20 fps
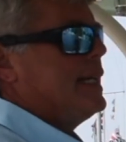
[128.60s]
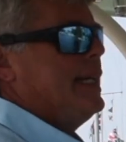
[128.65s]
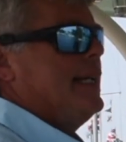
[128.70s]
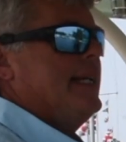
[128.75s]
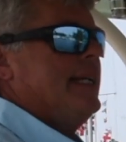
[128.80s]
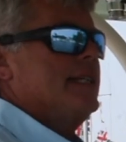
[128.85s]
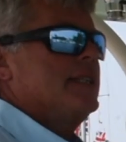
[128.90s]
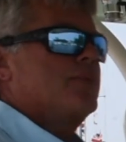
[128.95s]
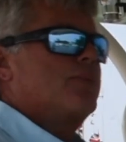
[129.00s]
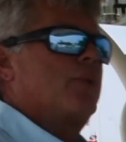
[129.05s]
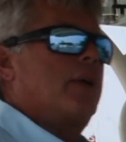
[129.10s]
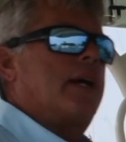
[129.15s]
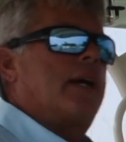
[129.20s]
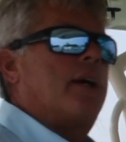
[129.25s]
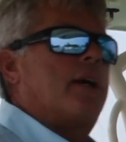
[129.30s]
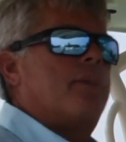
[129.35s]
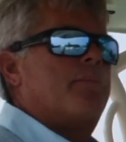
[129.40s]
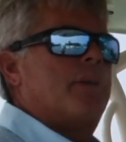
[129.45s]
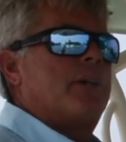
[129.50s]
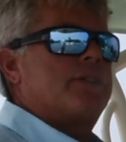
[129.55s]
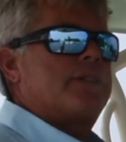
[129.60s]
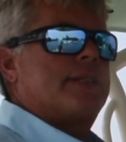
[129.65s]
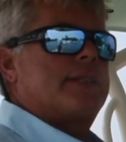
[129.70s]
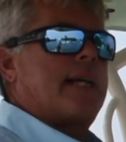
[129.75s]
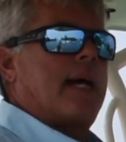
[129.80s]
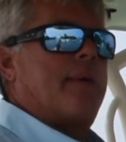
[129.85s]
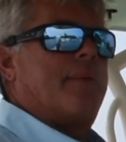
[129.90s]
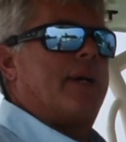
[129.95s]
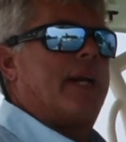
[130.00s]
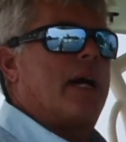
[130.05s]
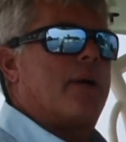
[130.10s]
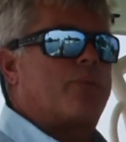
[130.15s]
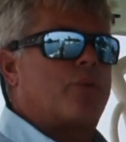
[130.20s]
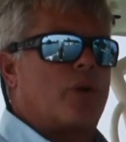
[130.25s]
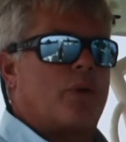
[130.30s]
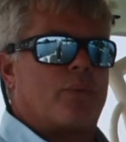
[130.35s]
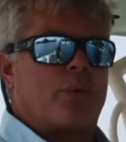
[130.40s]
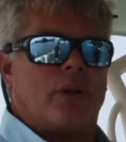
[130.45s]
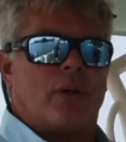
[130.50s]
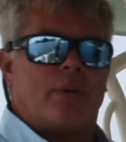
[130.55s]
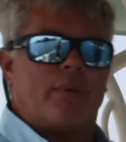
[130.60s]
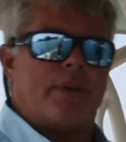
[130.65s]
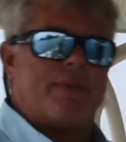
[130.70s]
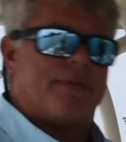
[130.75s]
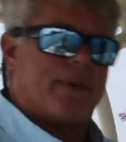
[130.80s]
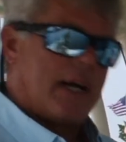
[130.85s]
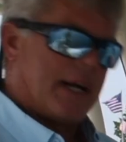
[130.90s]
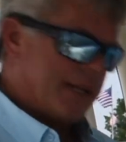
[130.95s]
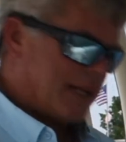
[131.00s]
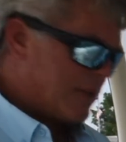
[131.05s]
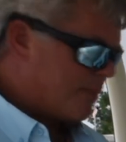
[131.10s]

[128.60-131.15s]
is where most of the time in the outboard world we find